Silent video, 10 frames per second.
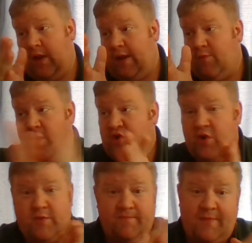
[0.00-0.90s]

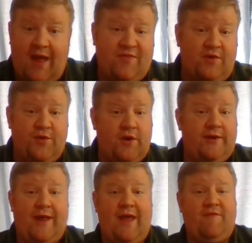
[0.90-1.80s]
Richard at the Nerd
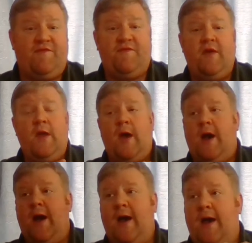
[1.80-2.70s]
Life,
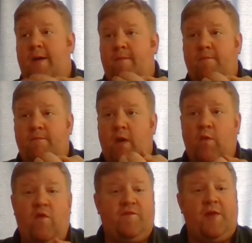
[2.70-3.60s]
my
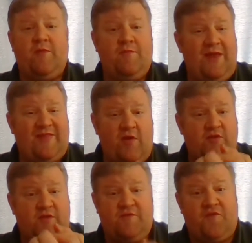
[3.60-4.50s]
wolf brother
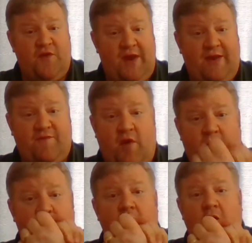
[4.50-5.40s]
Mythos and Freak
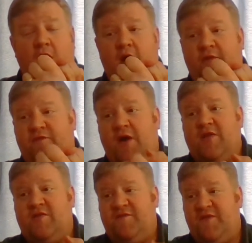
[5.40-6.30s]
from
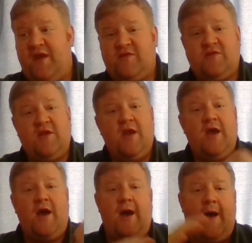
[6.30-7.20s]
Frost and Fist,
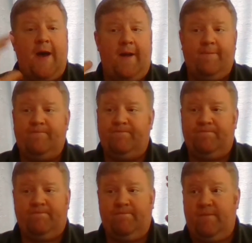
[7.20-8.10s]

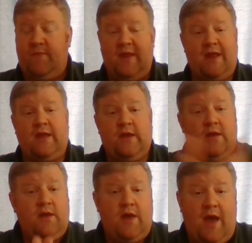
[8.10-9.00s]
Nick
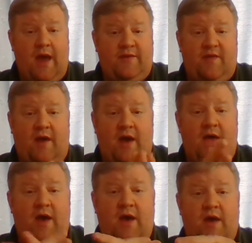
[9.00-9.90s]
at
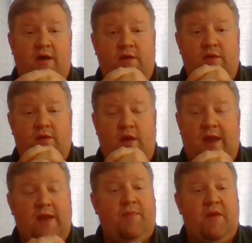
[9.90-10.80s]

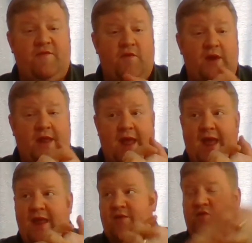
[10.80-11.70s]
Idic Beer
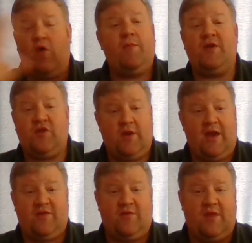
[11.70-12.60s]
40K. There's a whole bunch of you
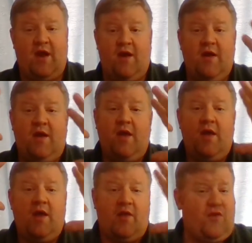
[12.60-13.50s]
guys out there.
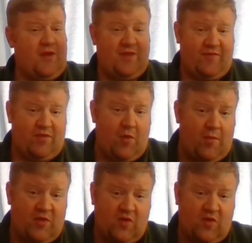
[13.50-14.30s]
That's all I can think of at the moment.